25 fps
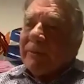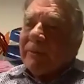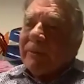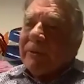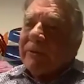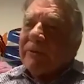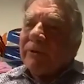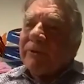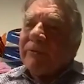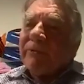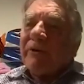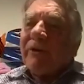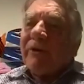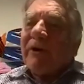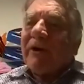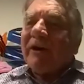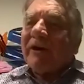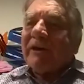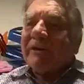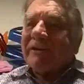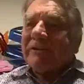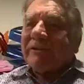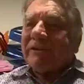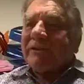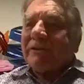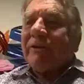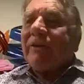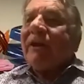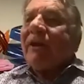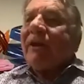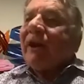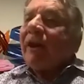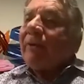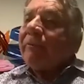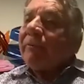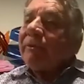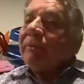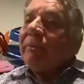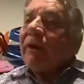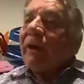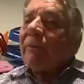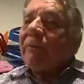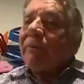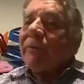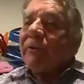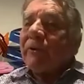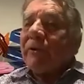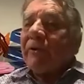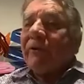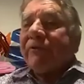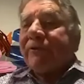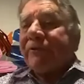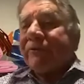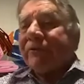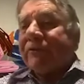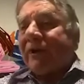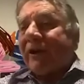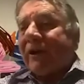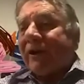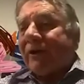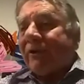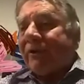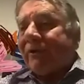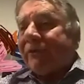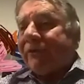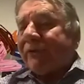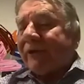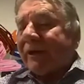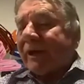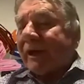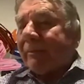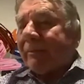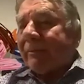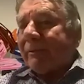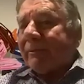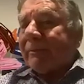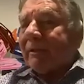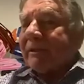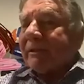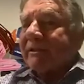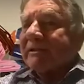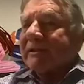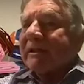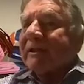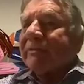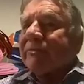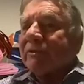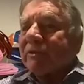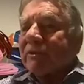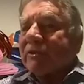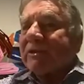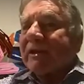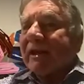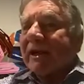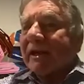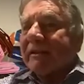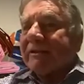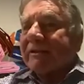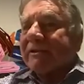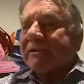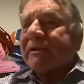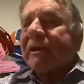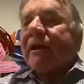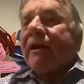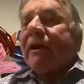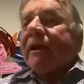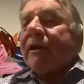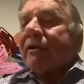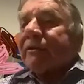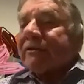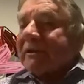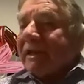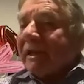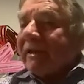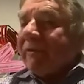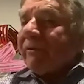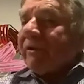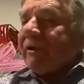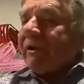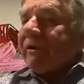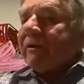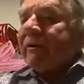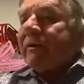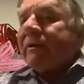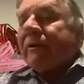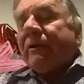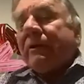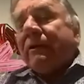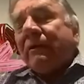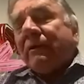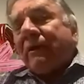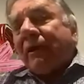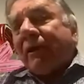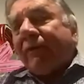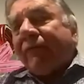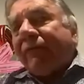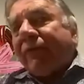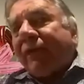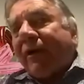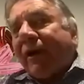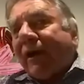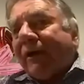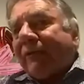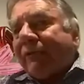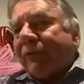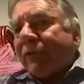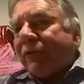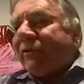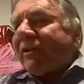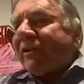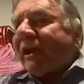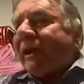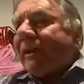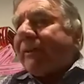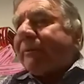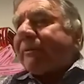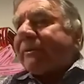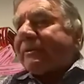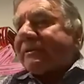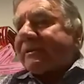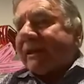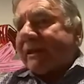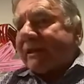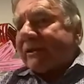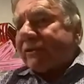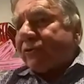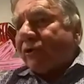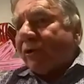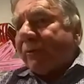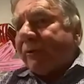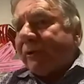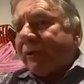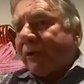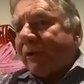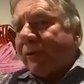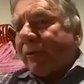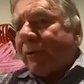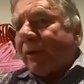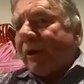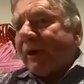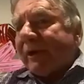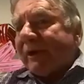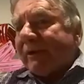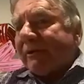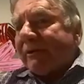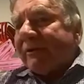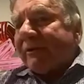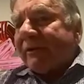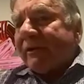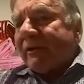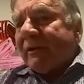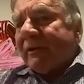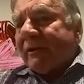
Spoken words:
We do advise you, and we might put off the cycle for a couple of months to give you a chance, because even a 5 or 10% drop in your weight